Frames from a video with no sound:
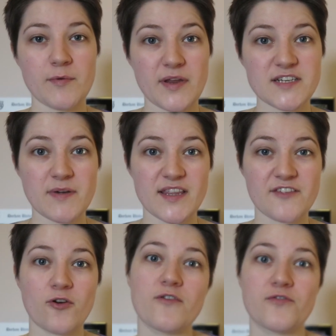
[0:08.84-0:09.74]
been meaning to make
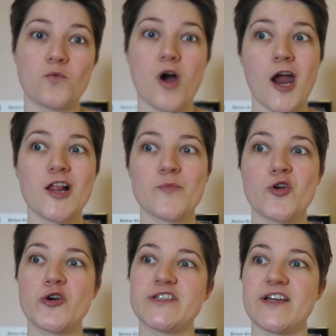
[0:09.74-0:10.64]
this vlog for a while
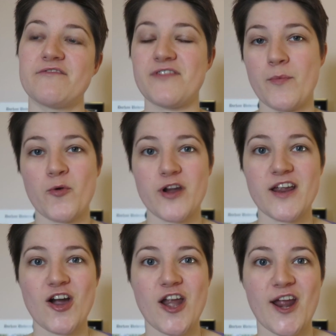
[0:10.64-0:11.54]
because in
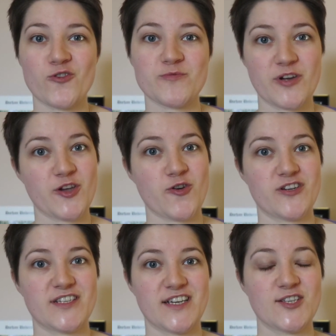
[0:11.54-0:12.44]
February I announced my
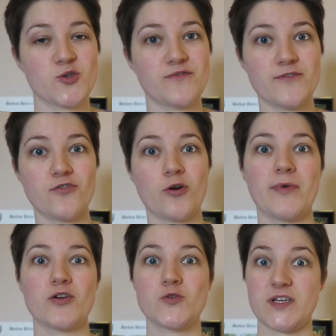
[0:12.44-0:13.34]
Curacy, so if you follow
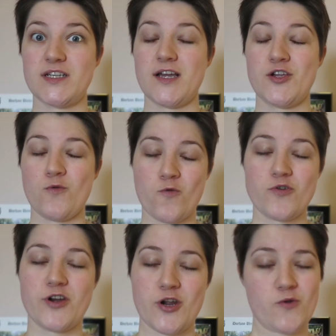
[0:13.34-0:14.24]
me on Twitter you
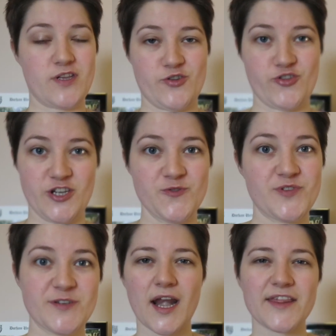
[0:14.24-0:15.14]
already know this
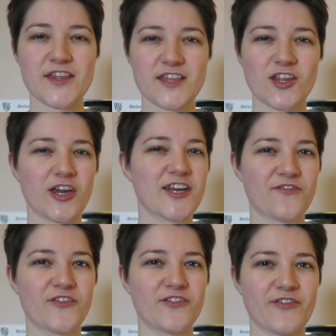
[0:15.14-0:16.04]
news. And it's a slightly
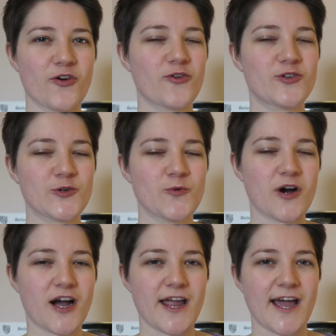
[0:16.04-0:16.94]
different vlog to
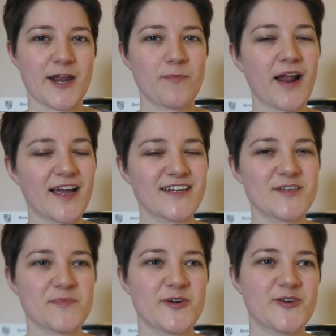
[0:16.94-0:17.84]
what I had
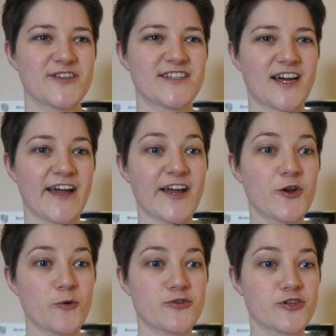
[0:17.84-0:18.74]
planned because I
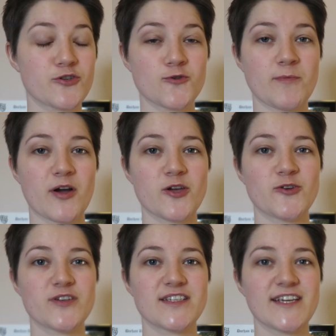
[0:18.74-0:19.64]
had hoped just to talk about
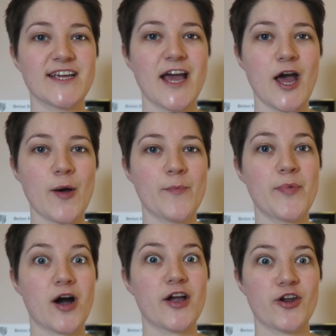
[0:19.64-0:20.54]
Curacy,
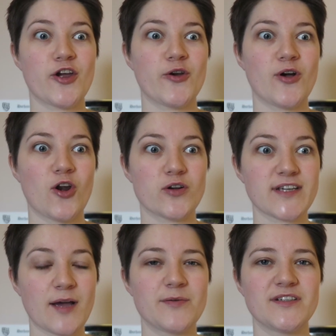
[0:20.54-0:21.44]
but you know, a lot's
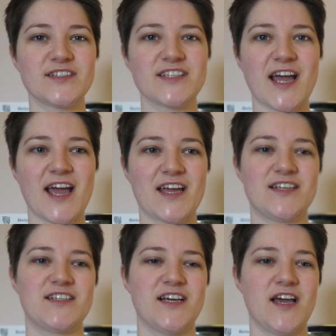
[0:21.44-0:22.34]
happened
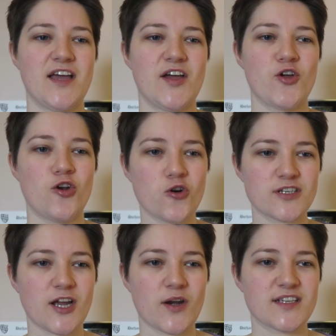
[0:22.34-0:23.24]
and
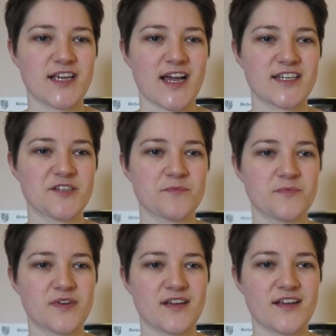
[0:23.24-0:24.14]
lockdown has had
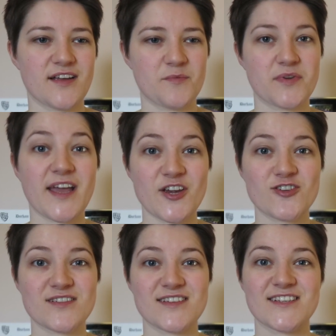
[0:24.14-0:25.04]
some
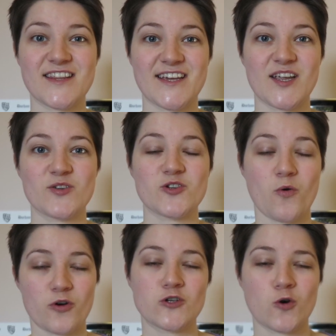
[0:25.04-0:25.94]
implications and things, so
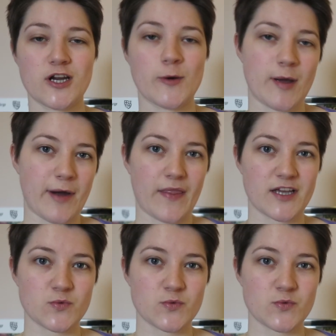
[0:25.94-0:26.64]
I'm going to talk a little bit about that as